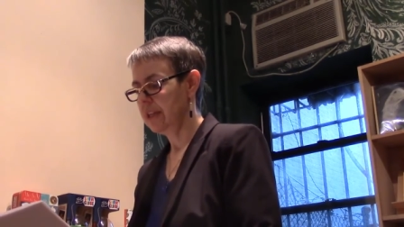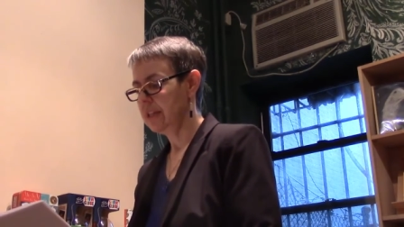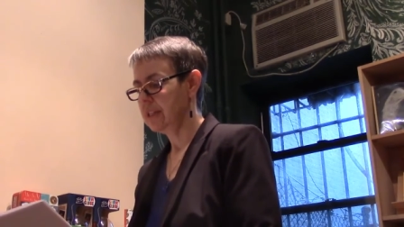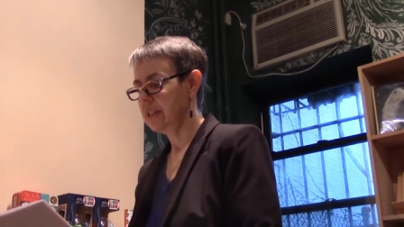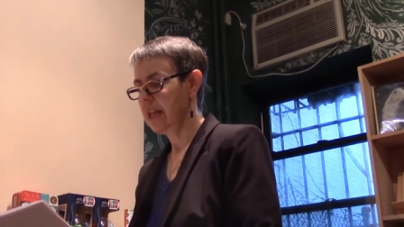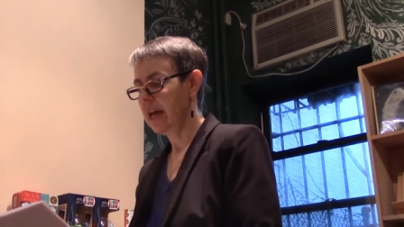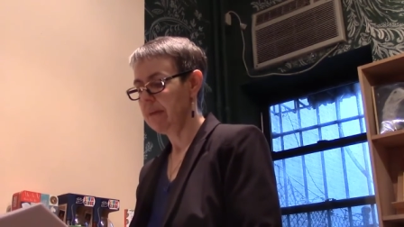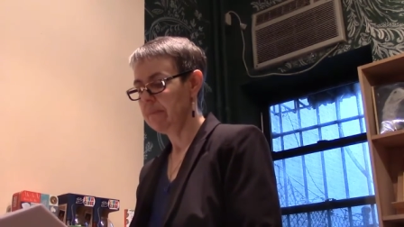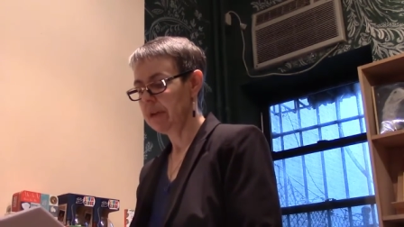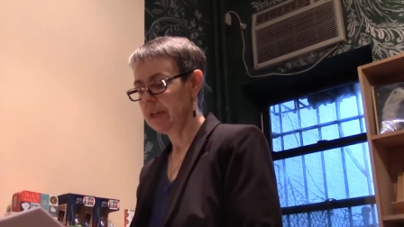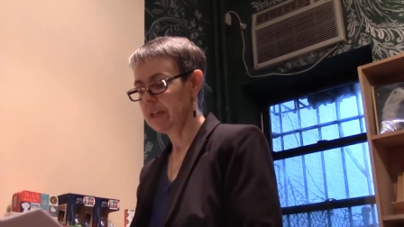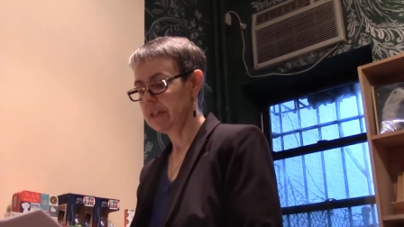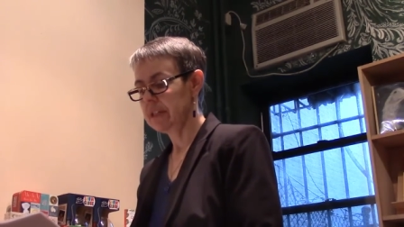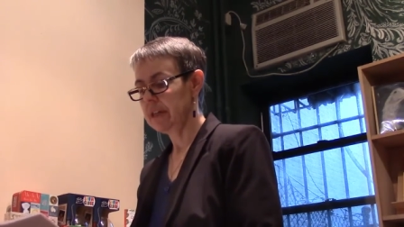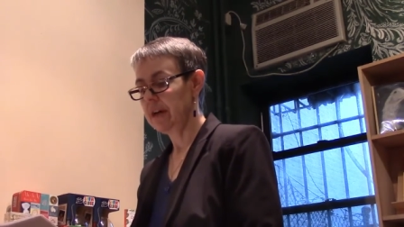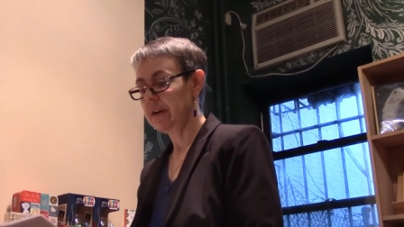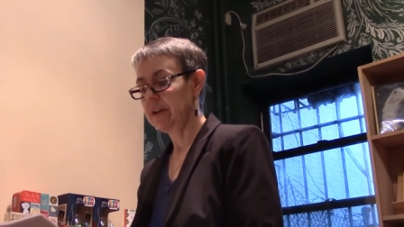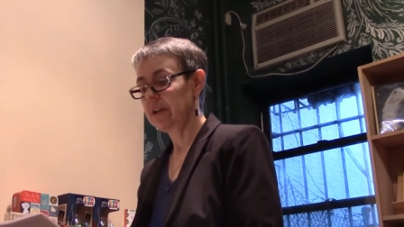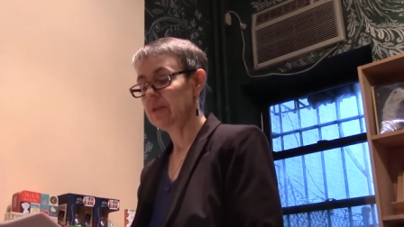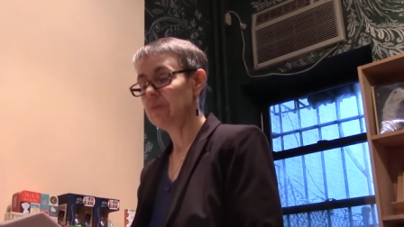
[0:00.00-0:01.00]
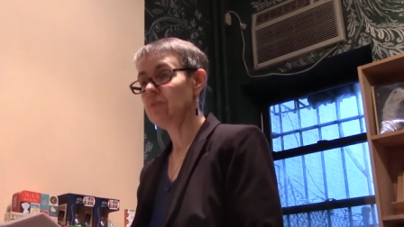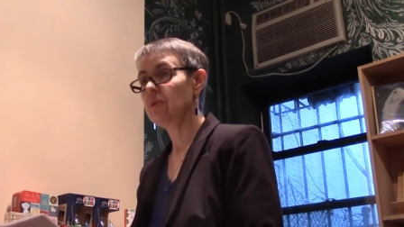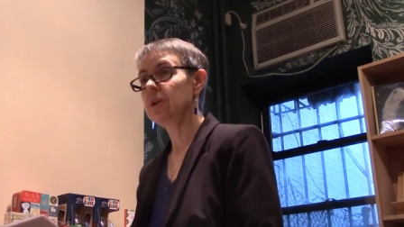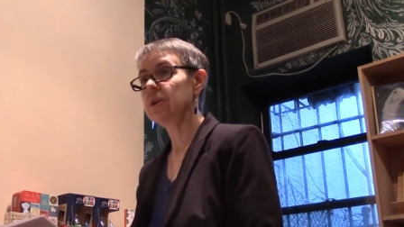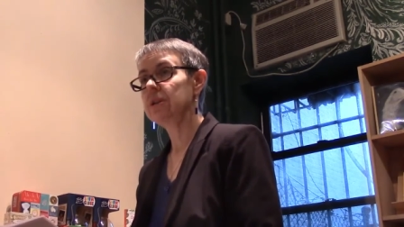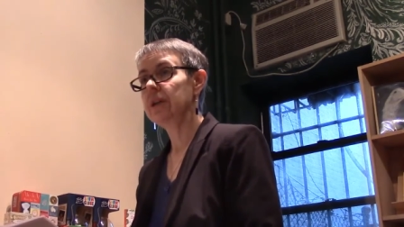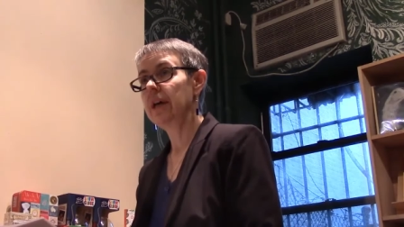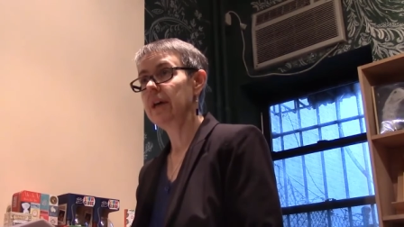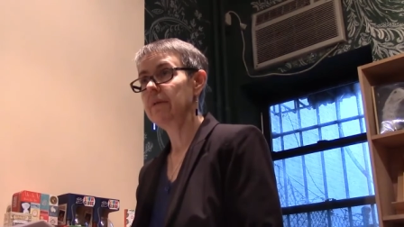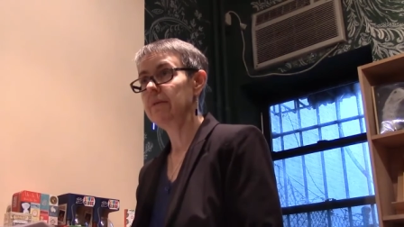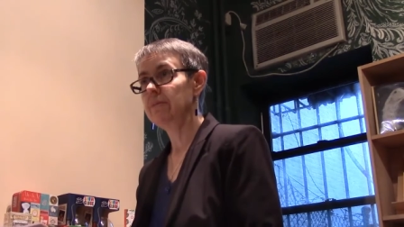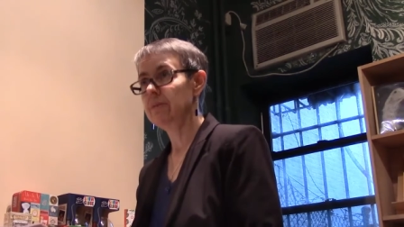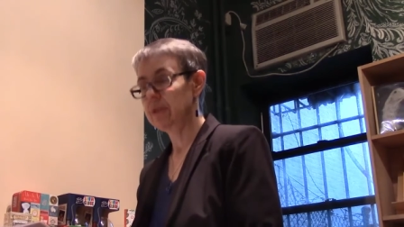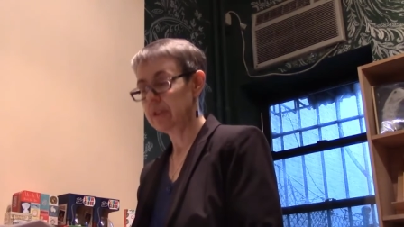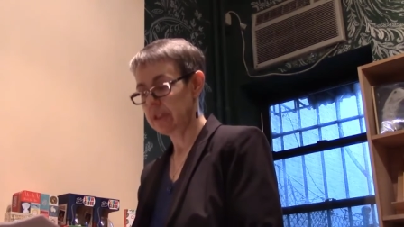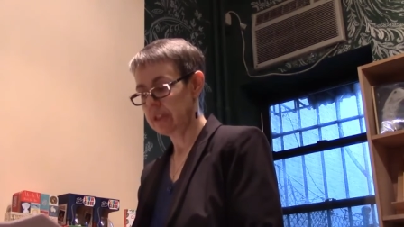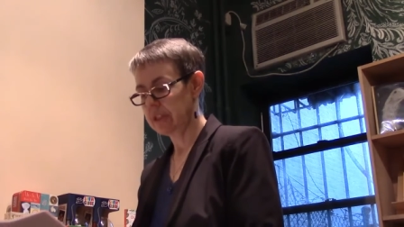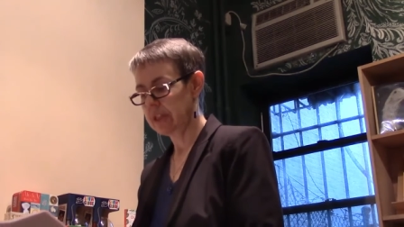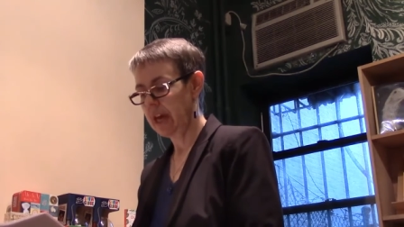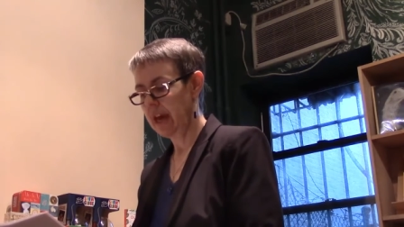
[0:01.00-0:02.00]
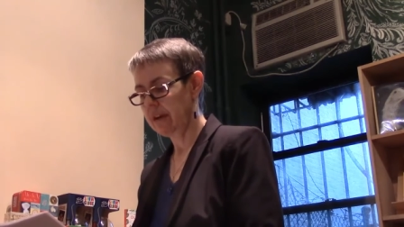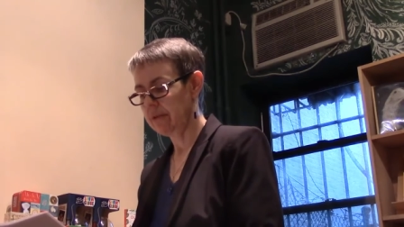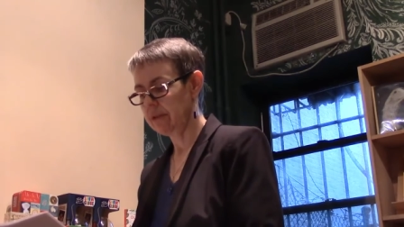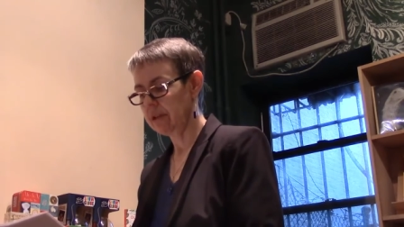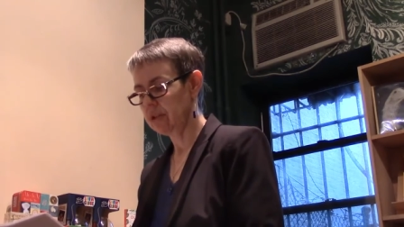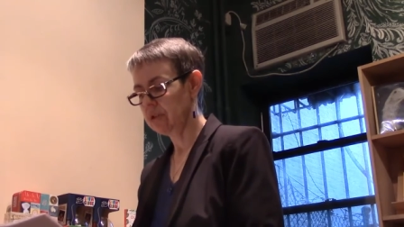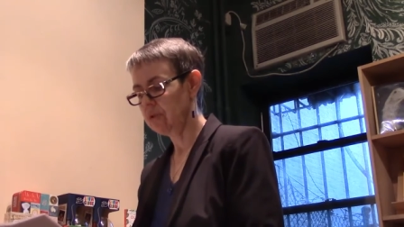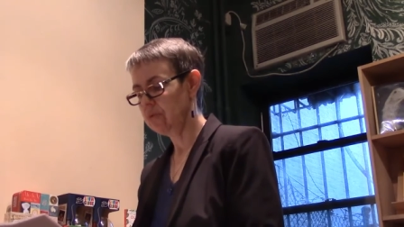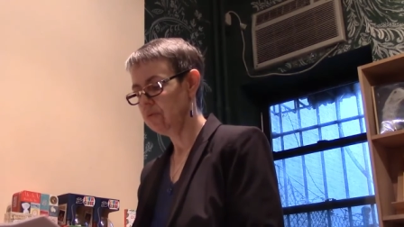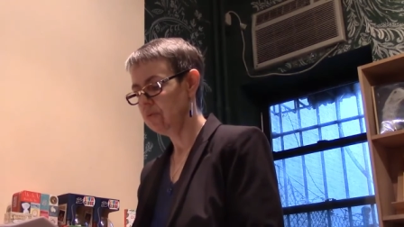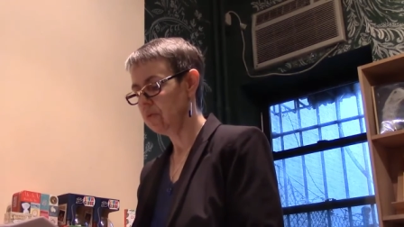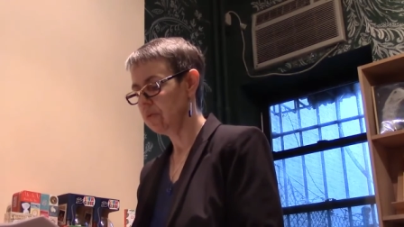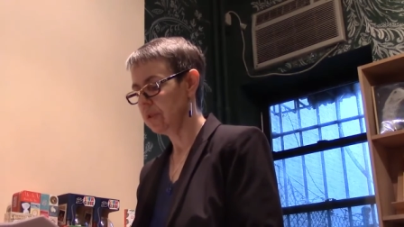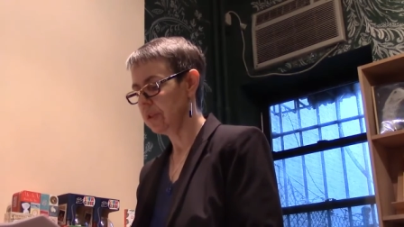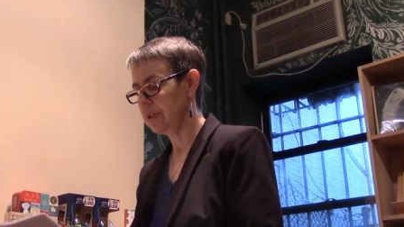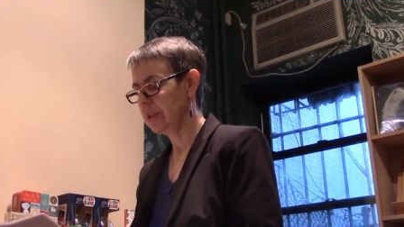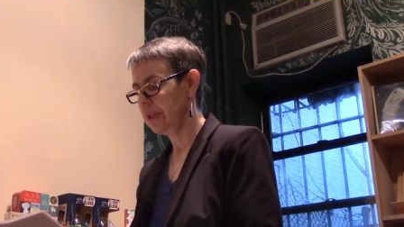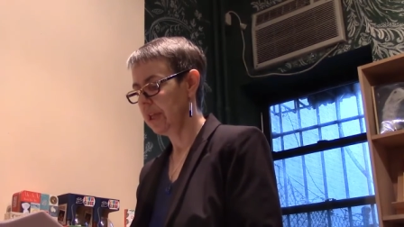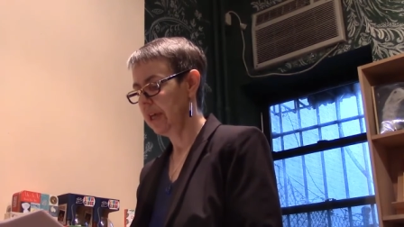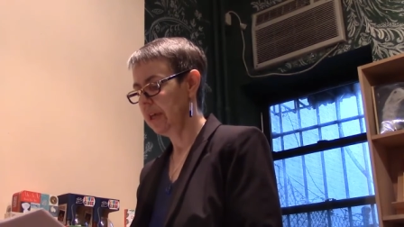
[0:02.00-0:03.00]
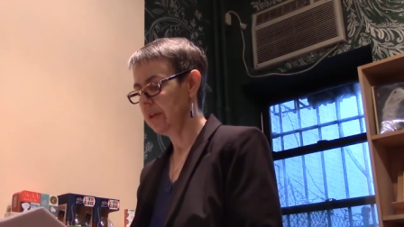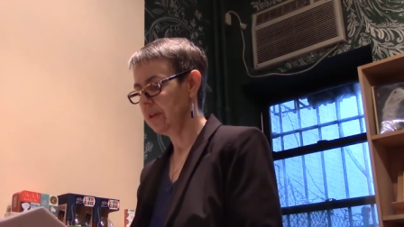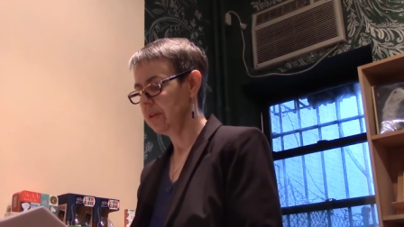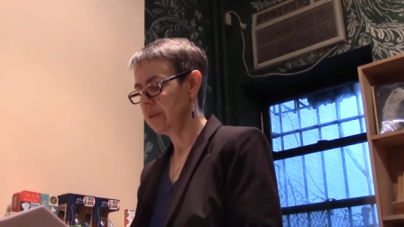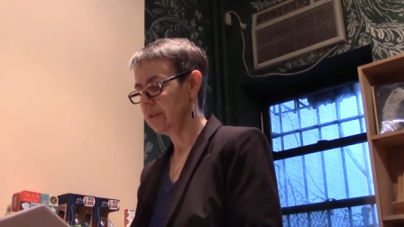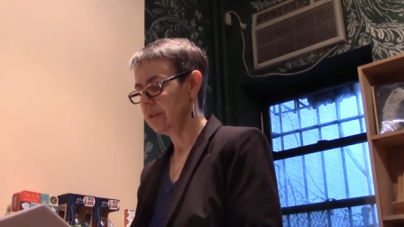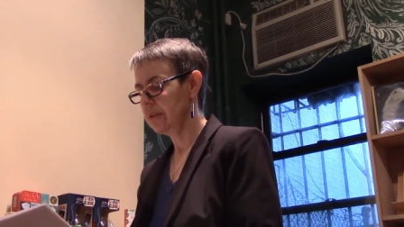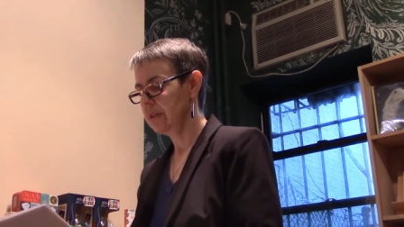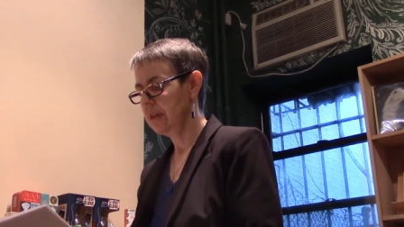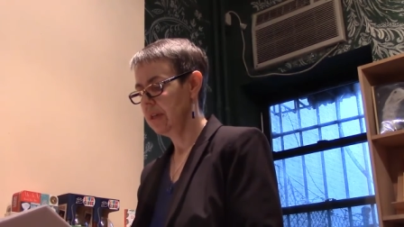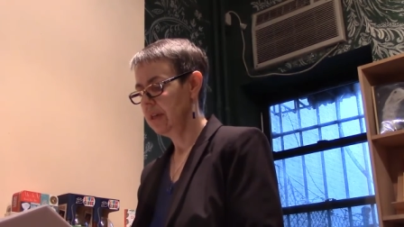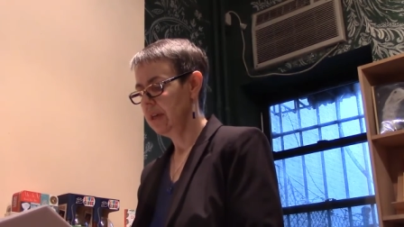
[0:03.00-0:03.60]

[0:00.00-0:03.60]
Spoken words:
slamming it down on the work table and scattering tools and nails.